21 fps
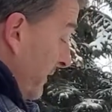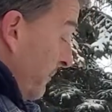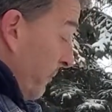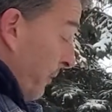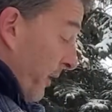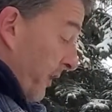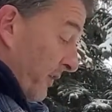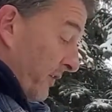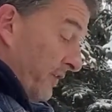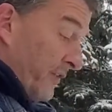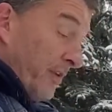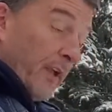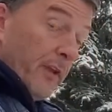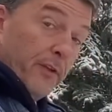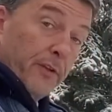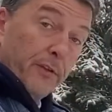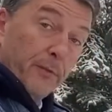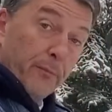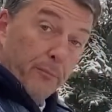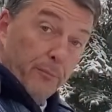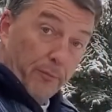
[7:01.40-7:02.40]
parks tend
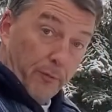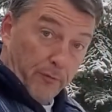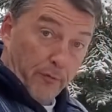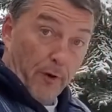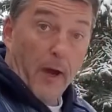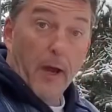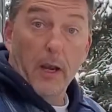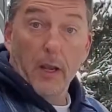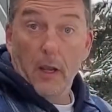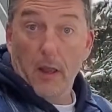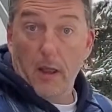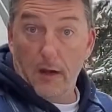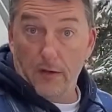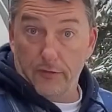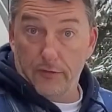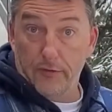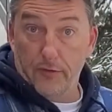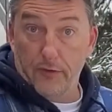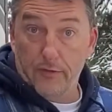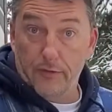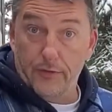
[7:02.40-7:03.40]
to provide a lot of
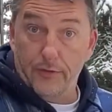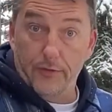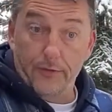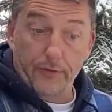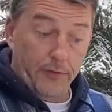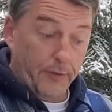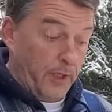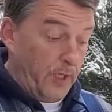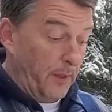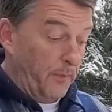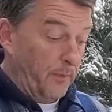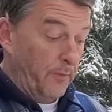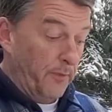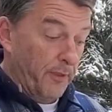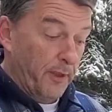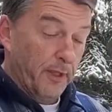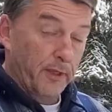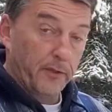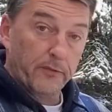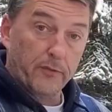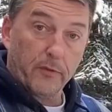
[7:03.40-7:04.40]
services to keep
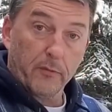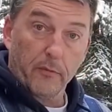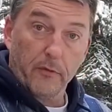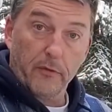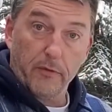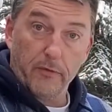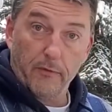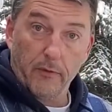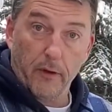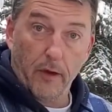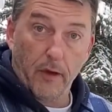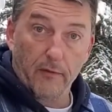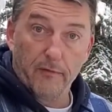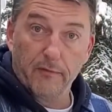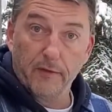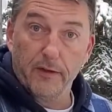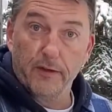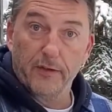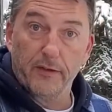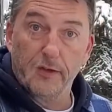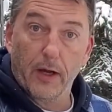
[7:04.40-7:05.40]
things from
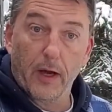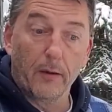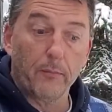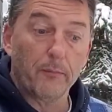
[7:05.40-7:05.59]
freezing up.